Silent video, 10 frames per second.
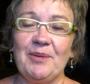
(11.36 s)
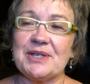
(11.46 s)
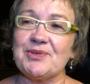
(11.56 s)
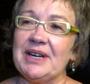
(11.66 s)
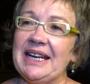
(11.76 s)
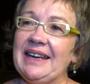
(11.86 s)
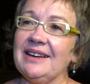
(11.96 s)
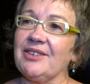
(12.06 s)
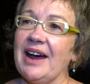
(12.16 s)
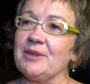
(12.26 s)
was really
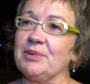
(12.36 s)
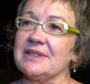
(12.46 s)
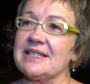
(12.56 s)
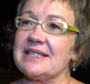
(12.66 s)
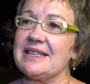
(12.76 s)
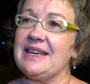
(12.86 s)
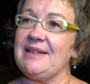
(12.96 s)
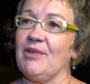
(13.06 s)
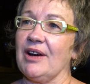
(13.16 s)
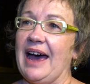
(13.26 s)
incredible to
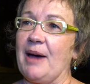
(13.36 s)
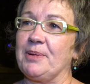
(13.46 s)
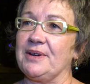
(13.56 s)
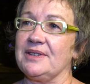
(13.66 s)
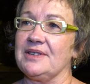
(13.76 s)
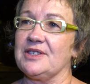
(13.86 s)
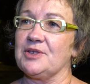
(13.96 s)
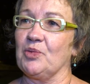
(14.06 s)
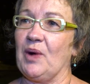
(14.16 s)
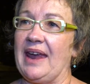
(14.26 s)
see what
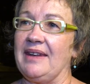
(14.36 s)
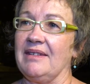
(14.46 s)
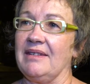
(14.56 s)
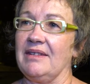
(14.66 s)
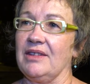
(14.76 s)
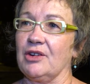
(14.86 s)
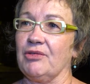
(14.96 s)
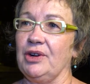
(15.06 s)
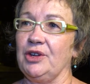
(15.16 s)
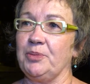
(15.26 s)
happened when the
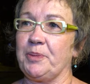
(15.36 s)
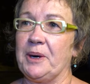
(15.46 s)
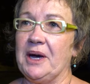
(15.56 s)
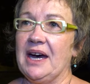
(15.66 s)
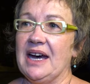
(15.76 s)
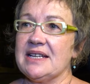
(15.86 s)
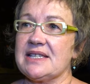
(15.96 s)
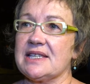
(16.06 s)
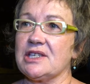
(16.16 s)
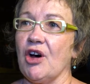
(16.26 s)
group
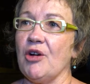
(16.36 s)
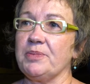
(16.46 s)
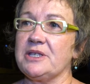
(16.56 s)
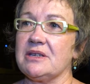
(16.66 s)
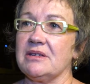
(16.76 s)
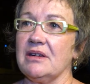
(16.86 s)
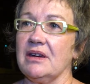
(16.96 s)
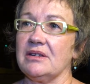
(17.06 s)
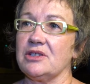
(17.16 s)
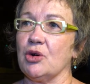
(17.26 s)
stopped
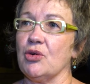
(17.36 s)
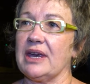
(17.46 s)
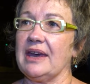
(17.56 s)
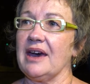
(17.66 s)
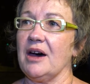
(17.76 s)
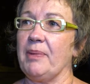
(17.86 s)
talking